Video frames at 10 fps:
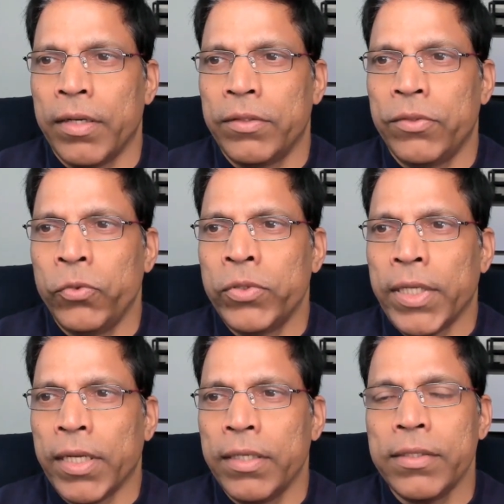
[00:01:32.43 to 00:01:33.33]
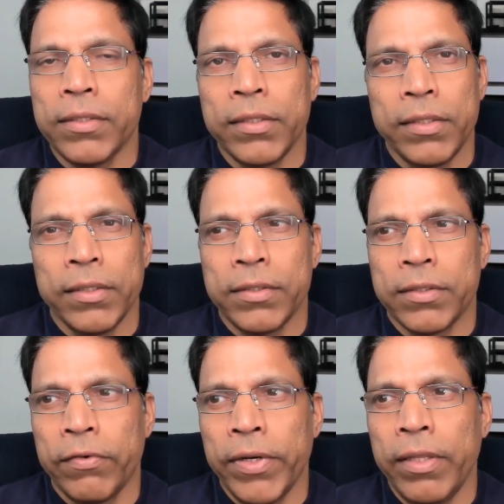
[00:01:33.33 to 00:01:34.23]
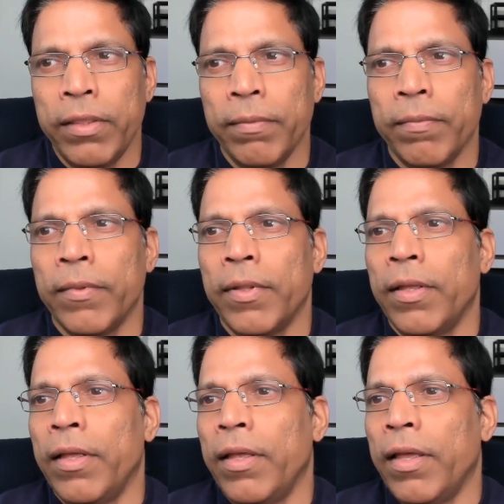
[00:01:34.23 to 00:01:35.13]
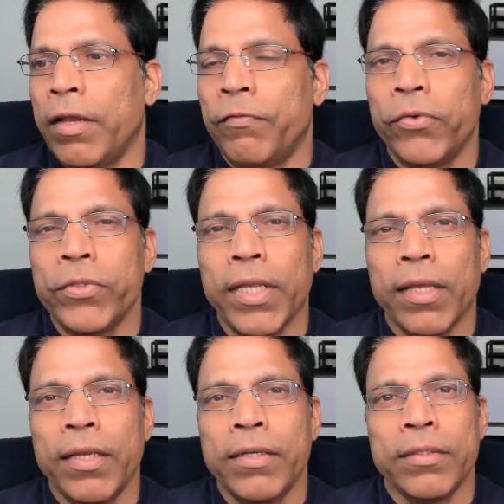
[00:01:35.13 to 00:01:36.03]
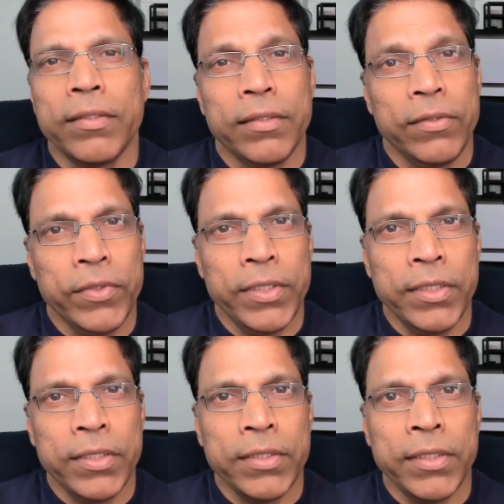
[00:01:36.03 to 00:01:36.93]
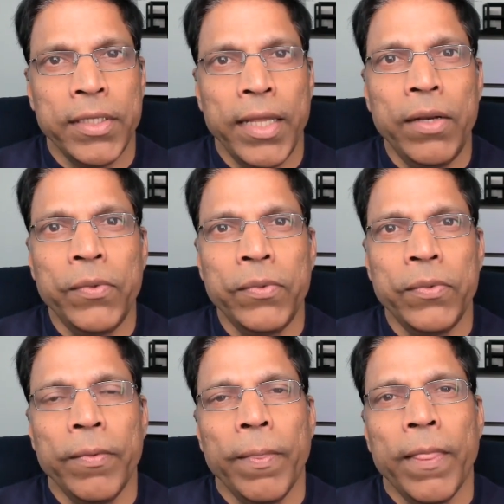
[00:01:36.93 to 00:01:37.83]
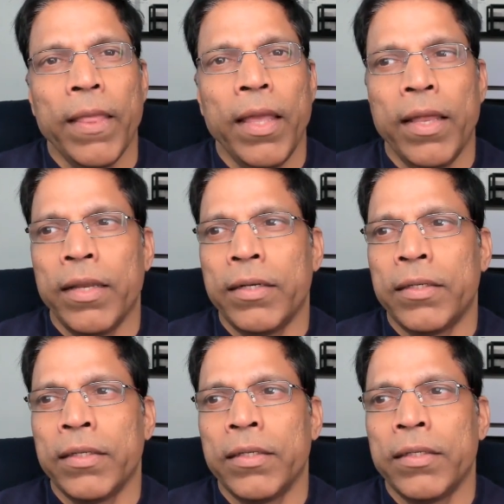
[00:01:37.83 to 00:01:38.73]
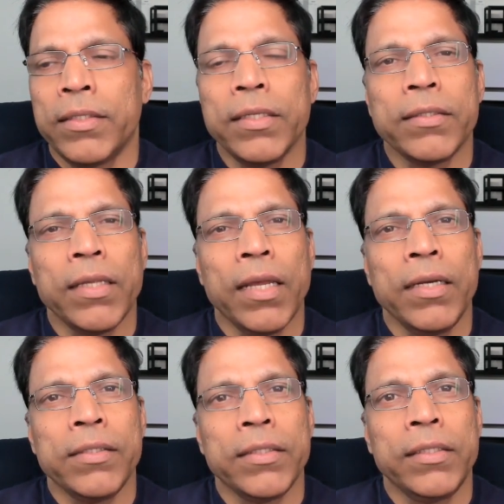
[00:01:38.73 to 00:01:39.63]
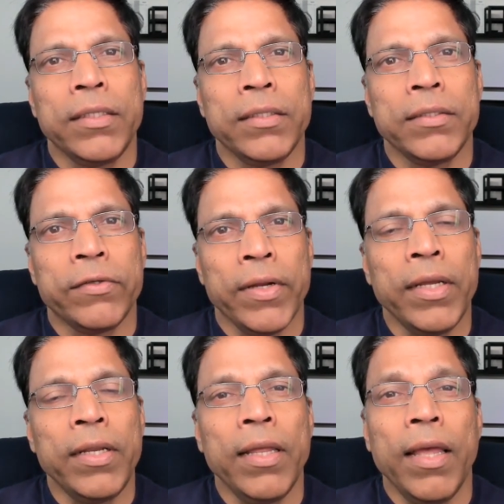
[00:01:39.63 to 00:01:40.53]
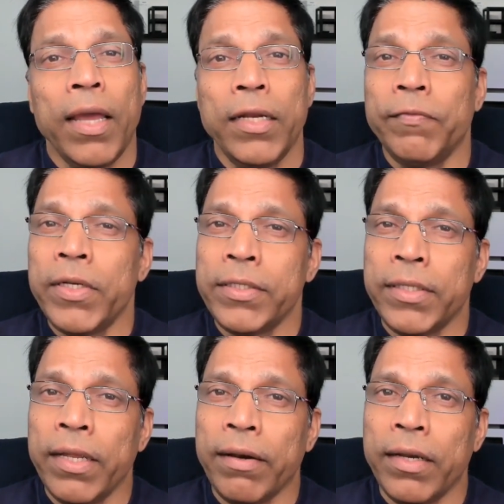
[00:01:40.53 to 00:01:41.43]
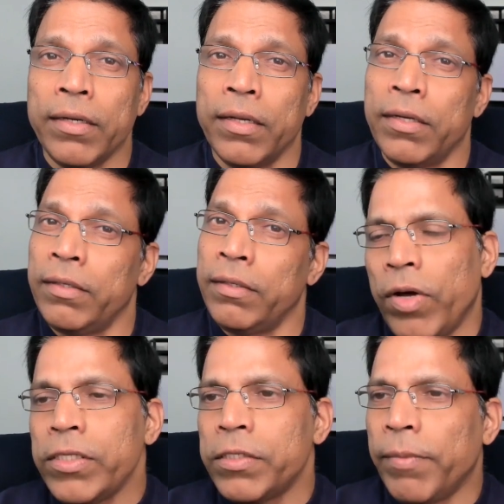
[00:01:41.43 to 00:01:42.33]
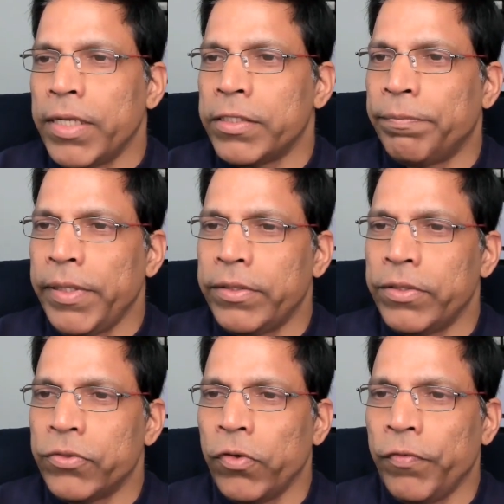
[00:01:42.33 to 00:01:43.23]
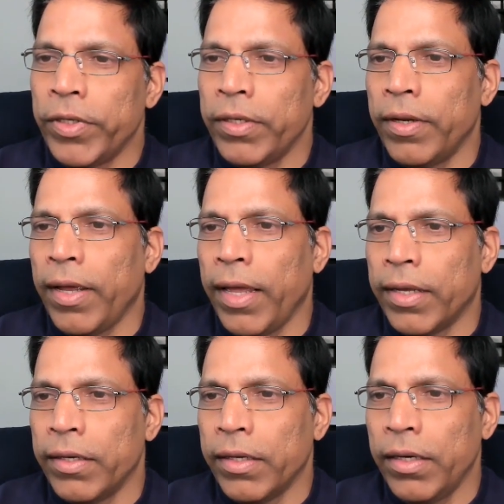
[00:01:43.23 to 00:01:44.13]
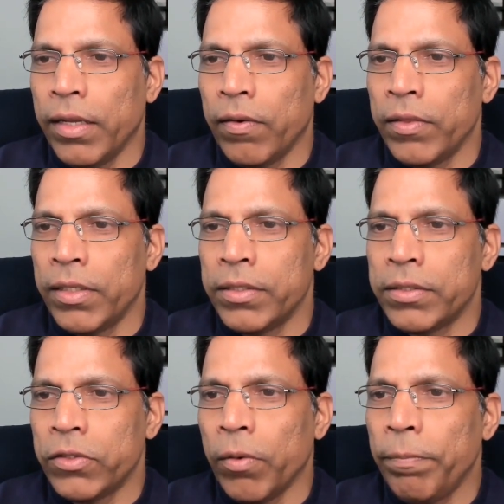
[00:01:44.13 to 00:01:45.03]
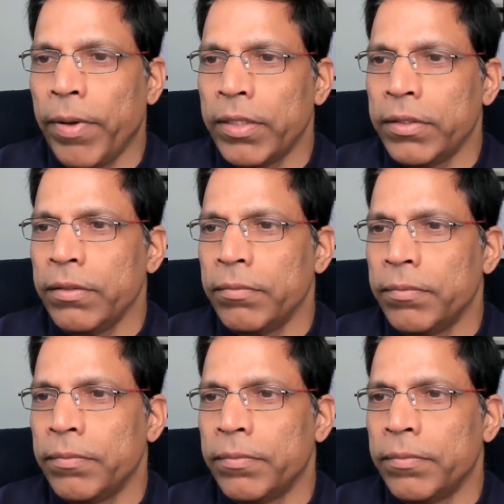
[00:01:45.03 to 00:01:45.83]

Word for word: At two seconds it turns green, at four seconds you see it turns yellow, and at six seconds it turns red, and it will stay red. Once my speech is over, I can click on the stop button